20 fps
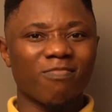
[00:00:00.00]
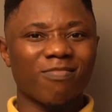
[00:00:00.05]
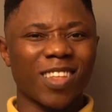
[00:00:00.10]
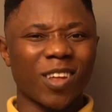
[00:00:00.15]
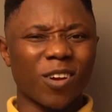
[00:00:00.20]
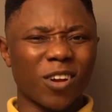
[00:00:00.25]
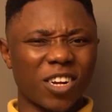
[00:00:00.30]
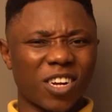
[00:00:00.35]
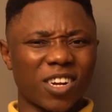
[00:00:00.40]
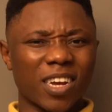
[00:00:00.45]

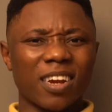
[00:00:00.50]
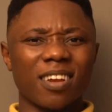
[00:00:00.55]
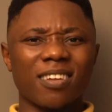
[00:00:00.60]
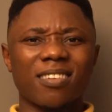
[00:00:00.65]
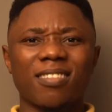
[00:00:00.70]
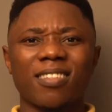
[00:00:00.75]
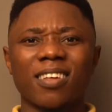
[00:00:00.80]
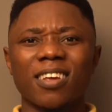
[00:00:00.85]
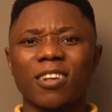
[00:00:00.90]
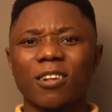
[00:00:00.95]
they don't share
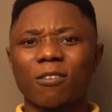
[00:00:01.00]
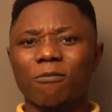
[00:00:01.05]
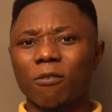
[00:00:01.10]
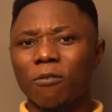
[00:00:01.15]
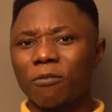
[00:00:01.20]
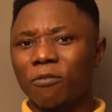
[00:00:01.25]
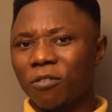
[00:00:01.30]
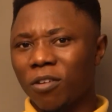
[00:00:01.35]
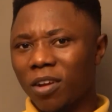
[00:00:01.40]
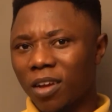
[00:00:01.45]
these things
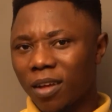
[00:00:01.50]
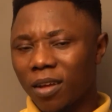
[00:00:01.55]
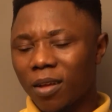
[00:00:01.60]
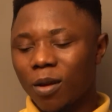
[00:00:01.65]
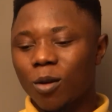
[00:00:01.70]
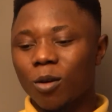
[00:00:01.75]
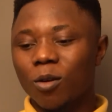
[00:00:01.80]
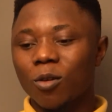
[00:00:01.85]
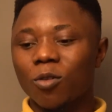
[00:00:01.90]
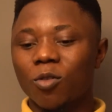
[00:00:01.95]
for free.
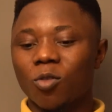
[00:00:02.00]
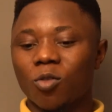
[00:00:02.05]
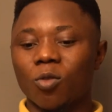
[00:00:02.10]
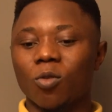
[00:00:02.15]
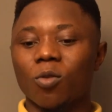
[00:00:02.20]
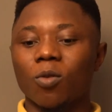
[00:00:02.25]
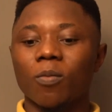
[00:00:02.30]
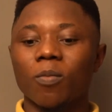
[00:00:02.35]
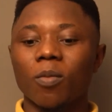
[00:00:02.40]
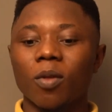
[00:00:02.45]

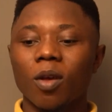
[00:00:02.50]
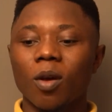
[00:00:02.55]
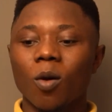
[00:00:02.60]
So